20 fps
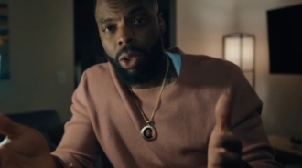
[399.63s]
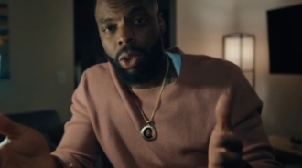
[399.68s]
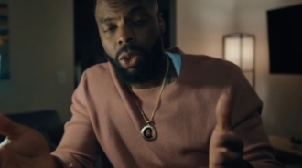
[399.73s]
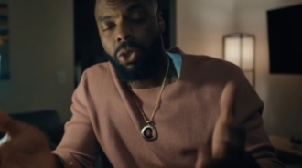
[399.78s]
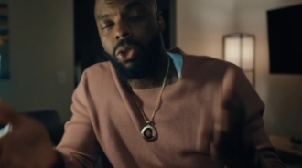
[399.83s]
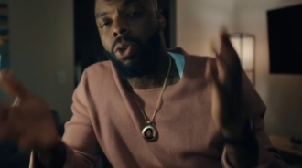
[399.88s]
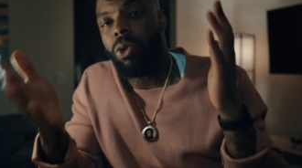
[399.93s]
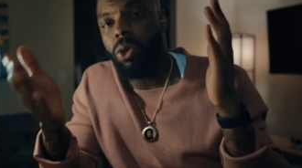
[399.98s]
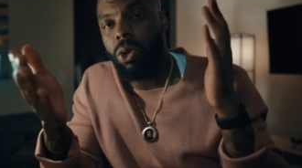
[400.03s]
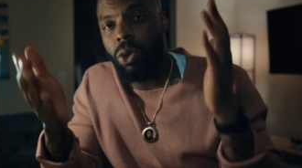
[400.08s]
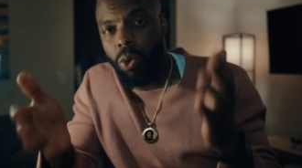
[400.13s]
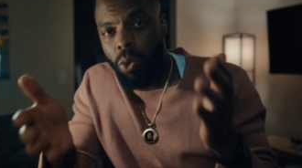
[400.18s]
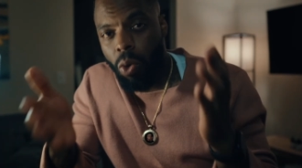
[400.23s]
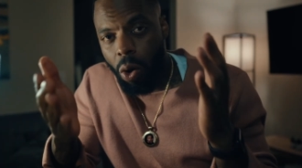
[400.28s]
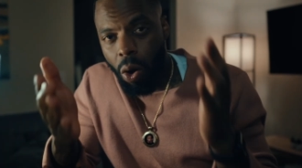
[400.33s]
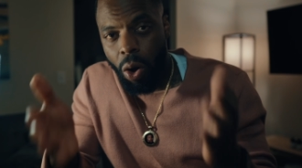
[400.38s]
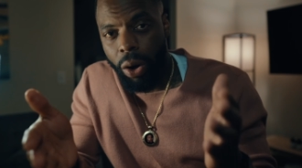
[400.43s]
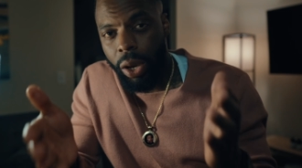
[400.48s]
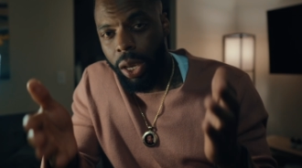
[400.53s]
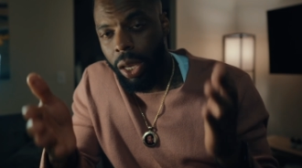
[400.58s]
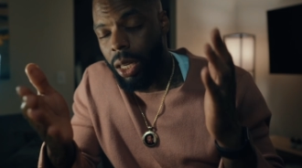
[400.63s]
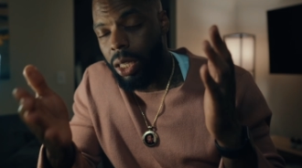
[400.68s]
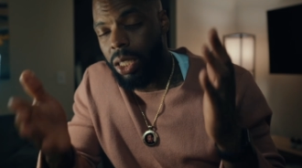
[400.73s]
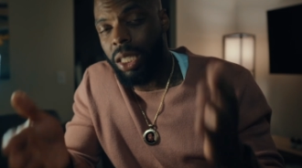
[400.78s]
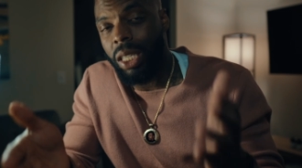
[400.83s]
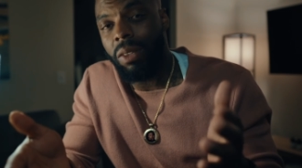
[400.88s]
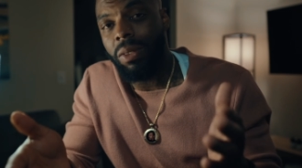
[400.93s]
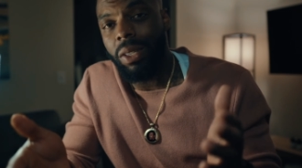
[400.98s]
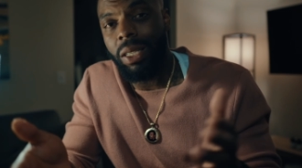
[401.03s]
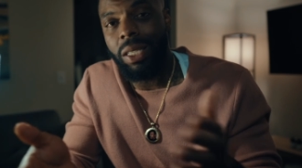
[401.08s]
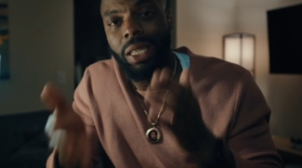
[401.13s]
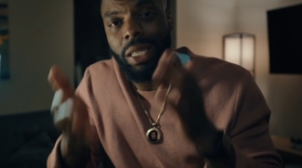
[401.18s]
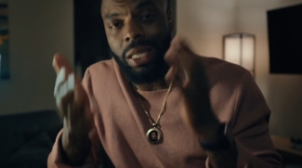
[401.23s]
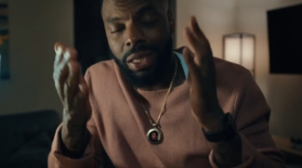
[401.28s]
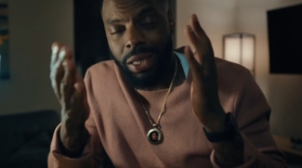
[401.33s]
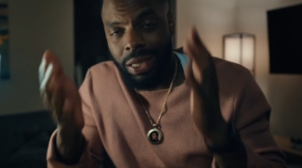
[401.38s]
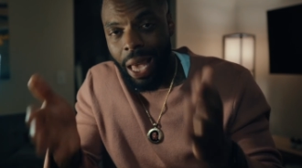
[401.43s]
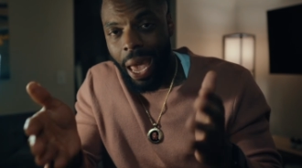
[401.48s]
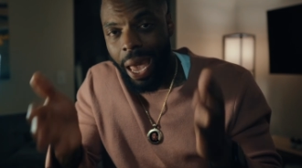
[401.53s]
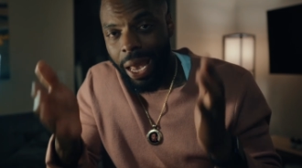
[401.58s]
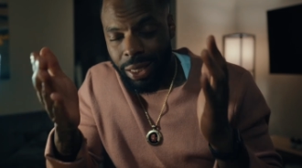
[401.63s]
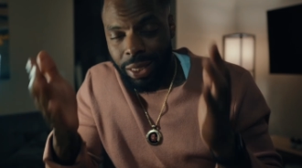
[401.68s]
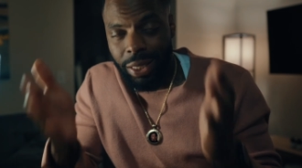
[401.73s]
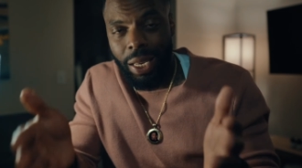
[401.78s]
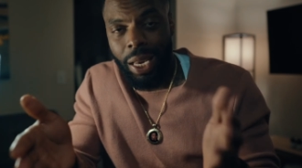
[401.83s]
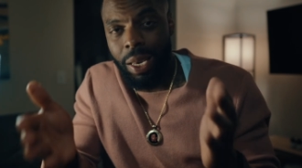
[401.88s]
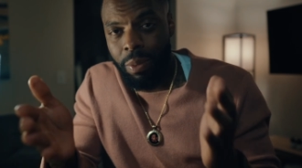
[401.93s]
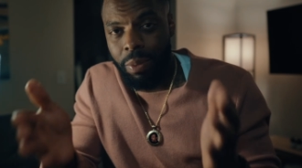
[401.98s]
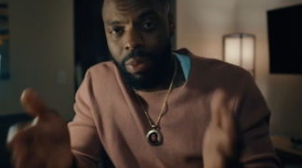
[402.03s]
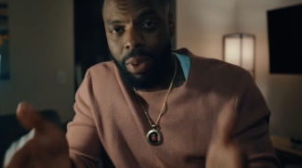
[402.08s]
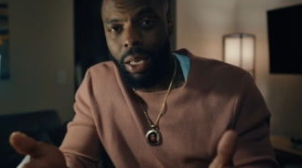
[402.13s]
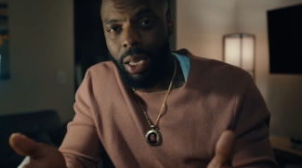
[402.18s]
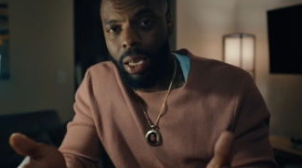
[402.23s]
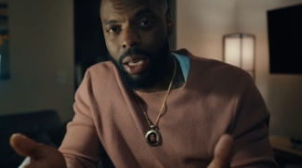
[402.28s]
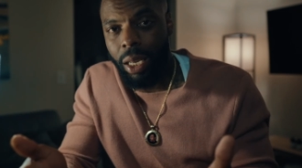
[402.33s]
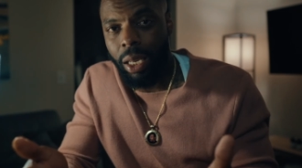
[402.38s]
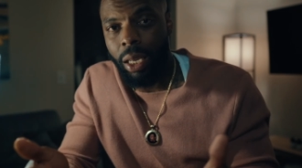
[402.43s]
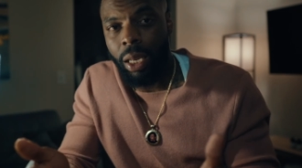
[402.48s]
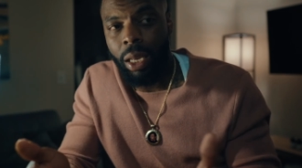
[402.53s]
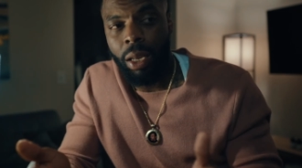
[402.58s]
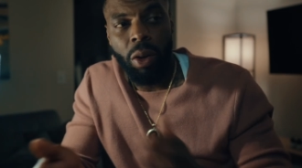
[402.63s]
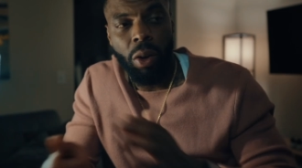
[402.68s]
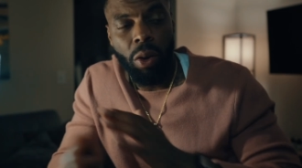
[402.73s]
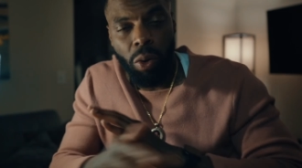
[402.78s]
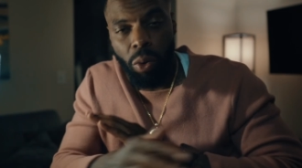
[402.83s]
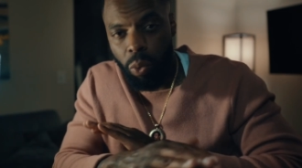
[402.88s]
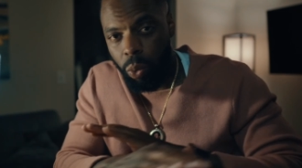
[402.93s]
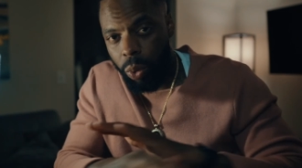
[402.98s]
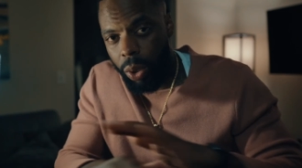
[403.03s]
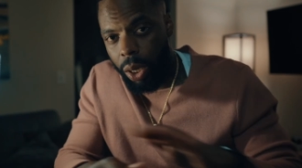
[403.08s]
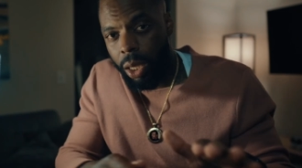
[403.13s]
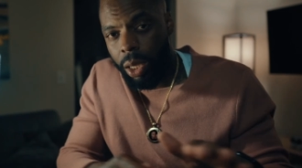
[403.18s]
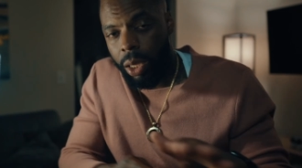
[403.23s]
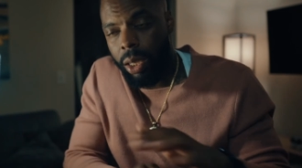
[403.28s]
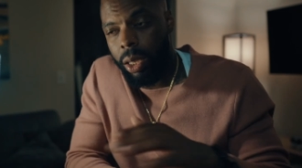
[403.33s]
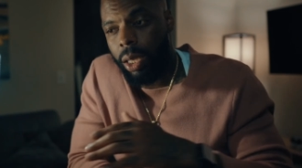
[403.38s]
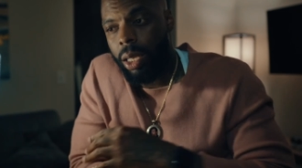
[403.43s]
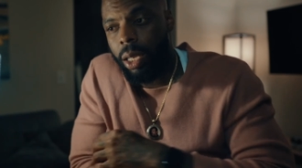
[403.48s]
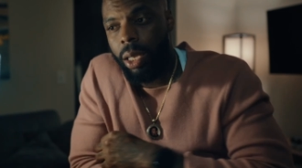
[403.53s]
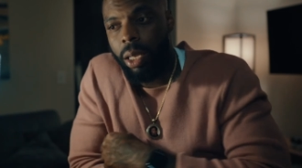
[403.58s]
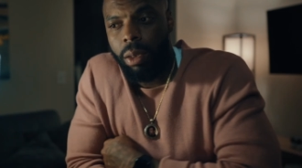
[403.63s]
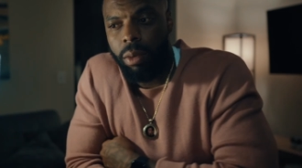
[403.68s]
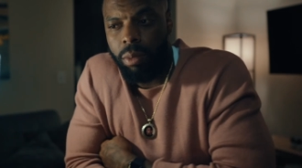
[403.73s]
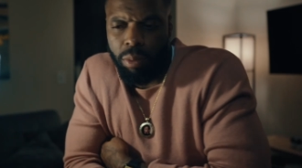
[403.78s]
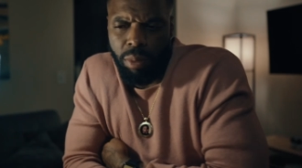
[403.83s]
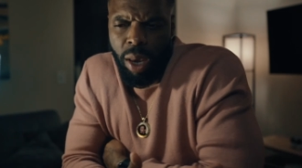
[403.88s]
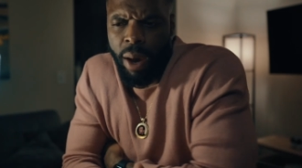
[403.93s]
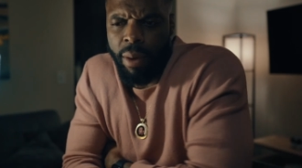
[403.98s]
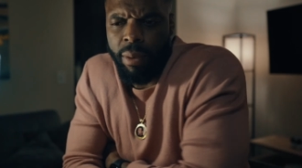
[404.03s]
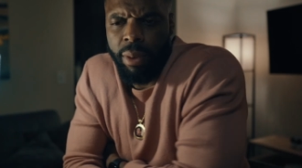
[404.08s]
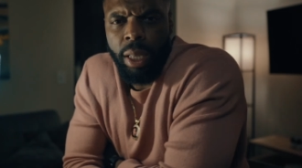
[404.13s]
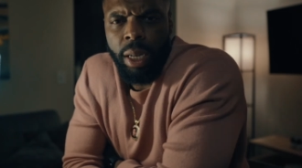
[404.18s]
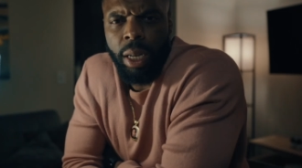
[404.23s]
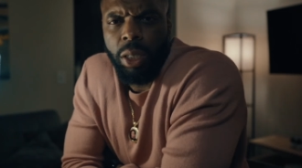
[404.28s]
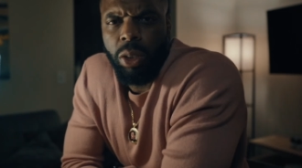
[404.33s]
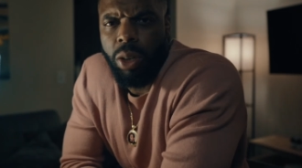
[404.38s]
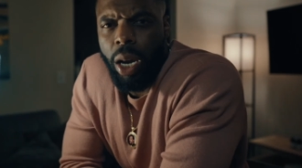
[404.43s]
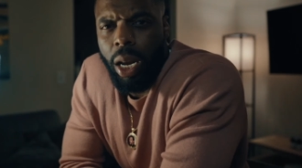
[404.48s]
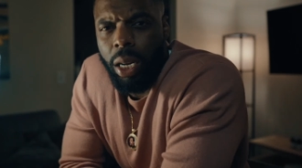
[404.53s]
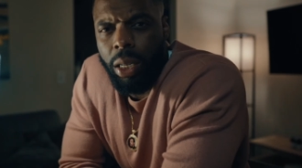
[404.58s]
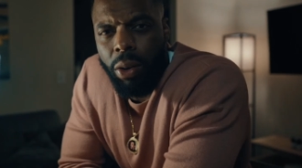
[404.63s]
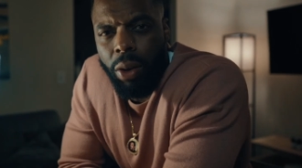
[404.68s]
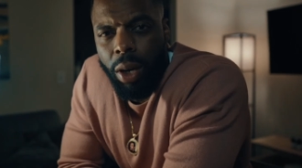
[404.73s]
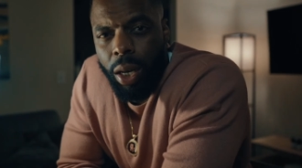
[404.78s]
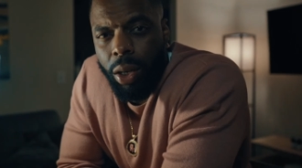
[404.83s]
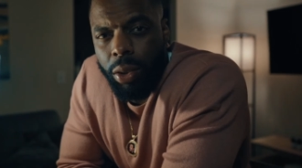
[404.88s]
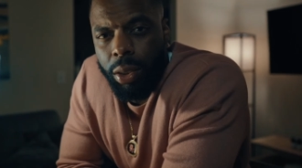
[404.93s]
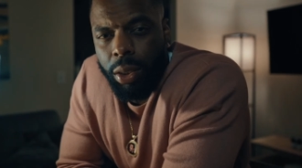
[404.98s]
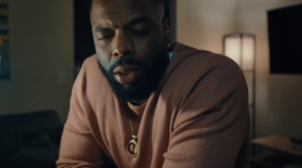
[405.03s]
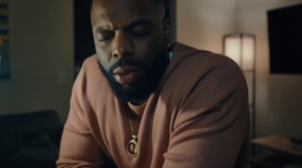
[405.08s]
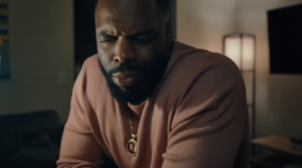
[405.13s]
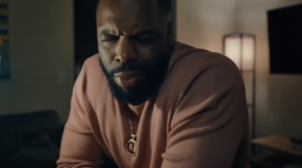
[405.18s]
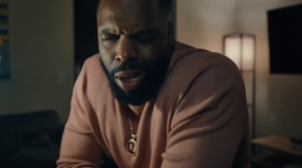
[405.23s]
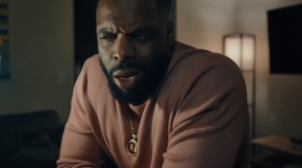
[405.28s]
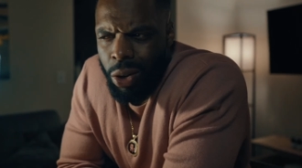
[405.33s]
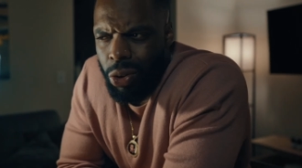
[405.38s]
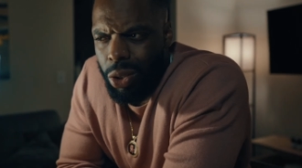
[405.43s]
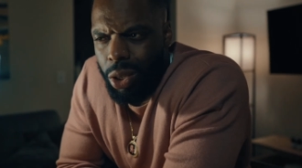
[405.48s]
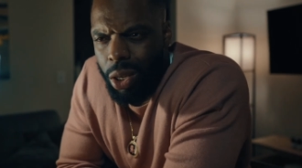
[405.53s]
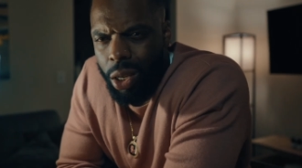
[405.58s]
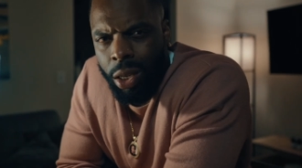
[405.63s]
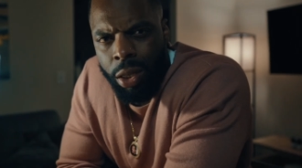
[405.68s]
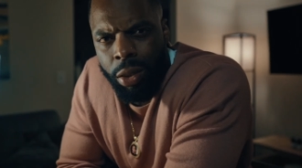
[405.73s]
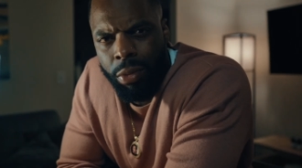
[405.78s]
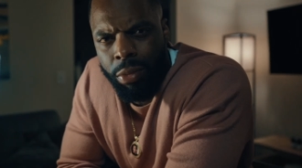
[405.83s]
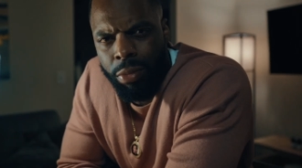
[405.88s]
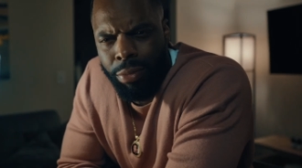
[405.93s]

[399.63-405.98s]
So you all can achieve this exact same thing with everything that you got in your house. I know you can.